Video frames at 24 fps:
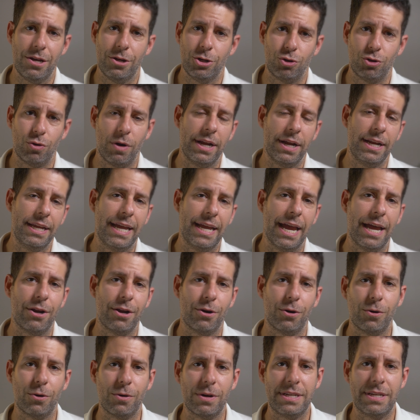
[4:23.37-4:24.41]
trying to get
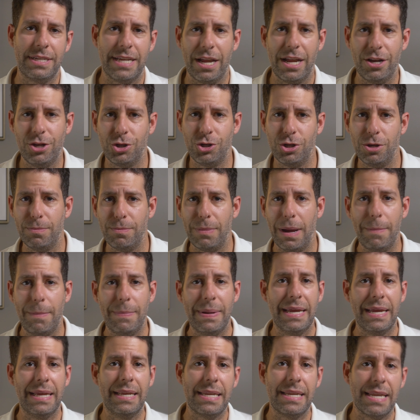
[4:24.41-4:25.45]
her attention by
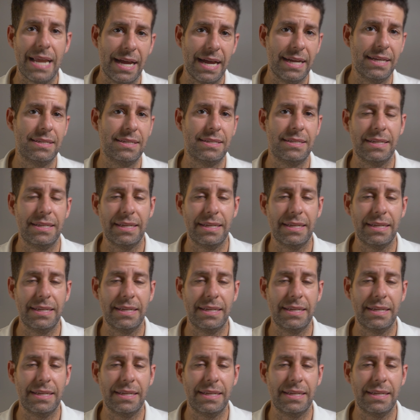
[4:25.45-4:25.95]
being nice